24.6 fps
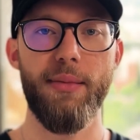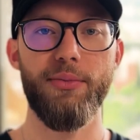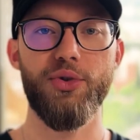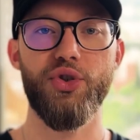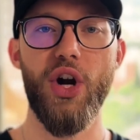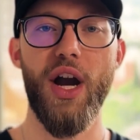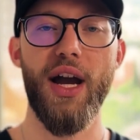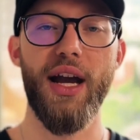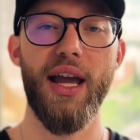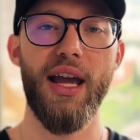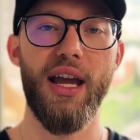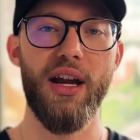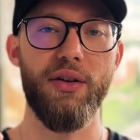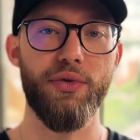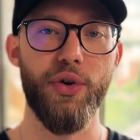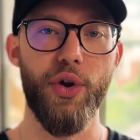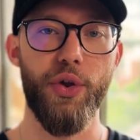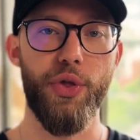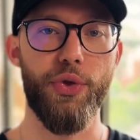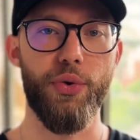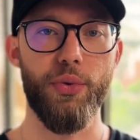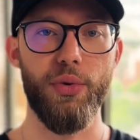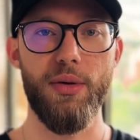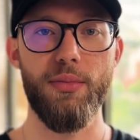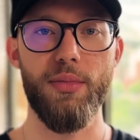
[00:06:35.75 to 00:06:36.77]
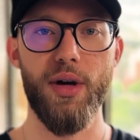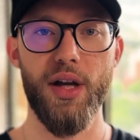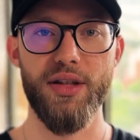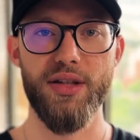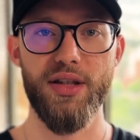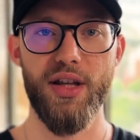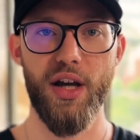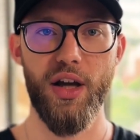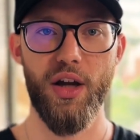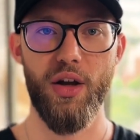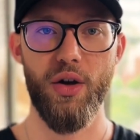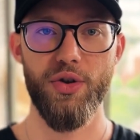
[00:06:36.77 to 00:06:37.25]
I'm tracking every 3 months
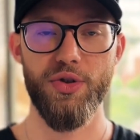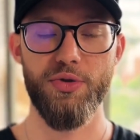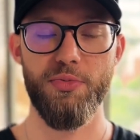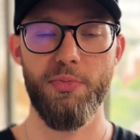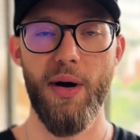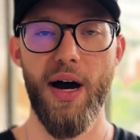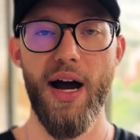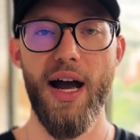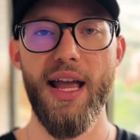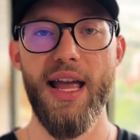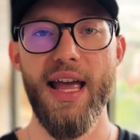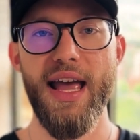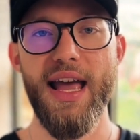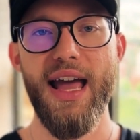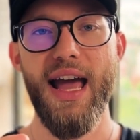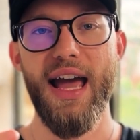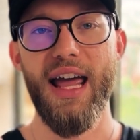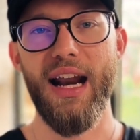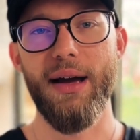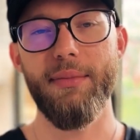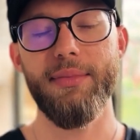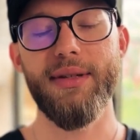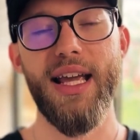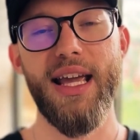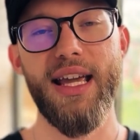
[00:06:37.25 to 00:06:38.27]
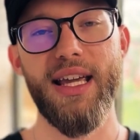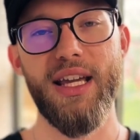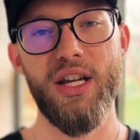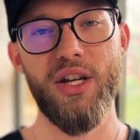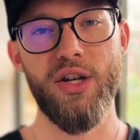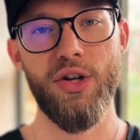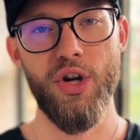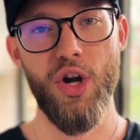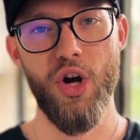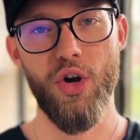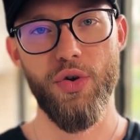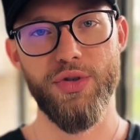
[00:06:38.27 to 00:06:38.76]
that goes by, and I'm
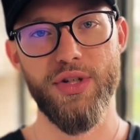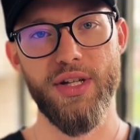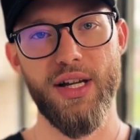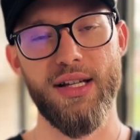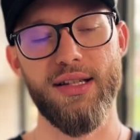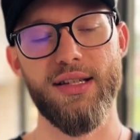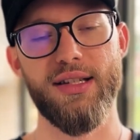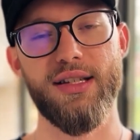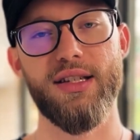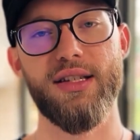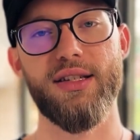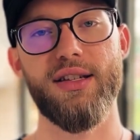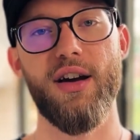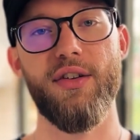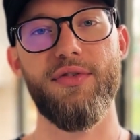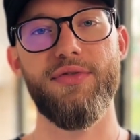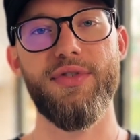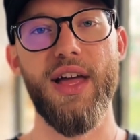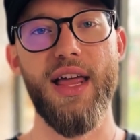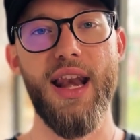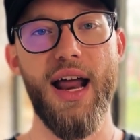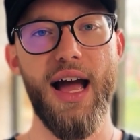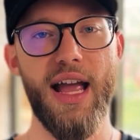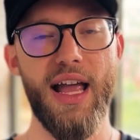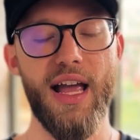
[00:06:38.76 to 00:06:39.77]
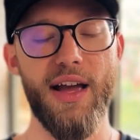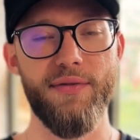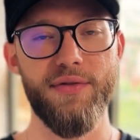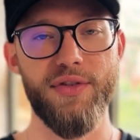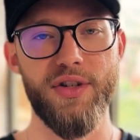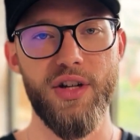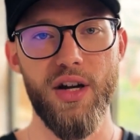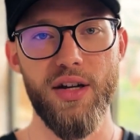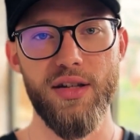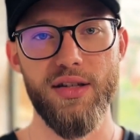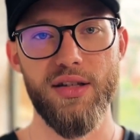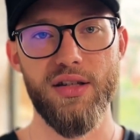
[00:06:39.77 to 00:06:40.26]
taking notes on stuff that I have
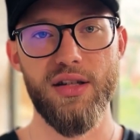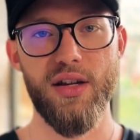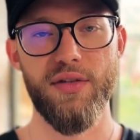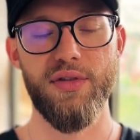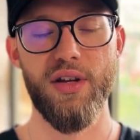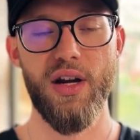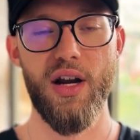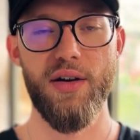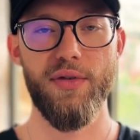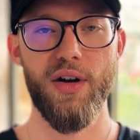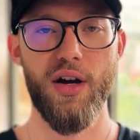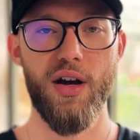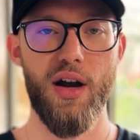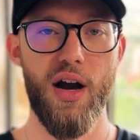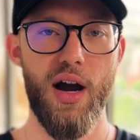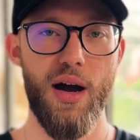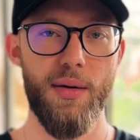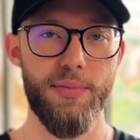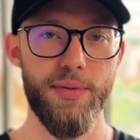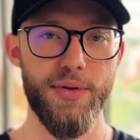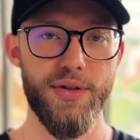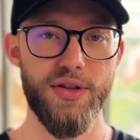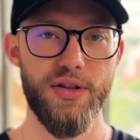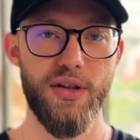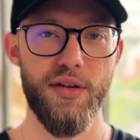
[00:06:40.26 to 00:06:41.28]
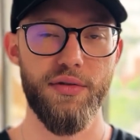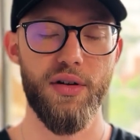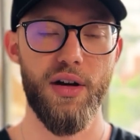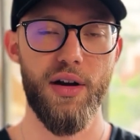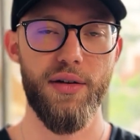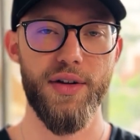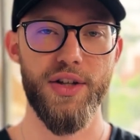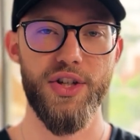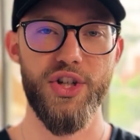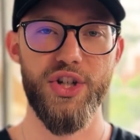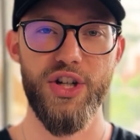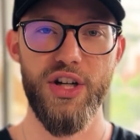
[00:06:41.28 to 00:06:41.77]
done, stuff that I've accomplished, stuff that
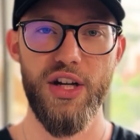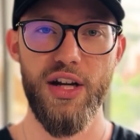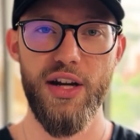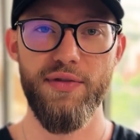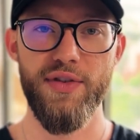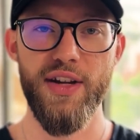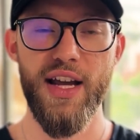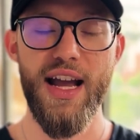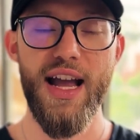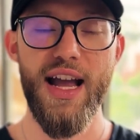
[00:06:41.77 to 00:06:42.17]
I've achieved,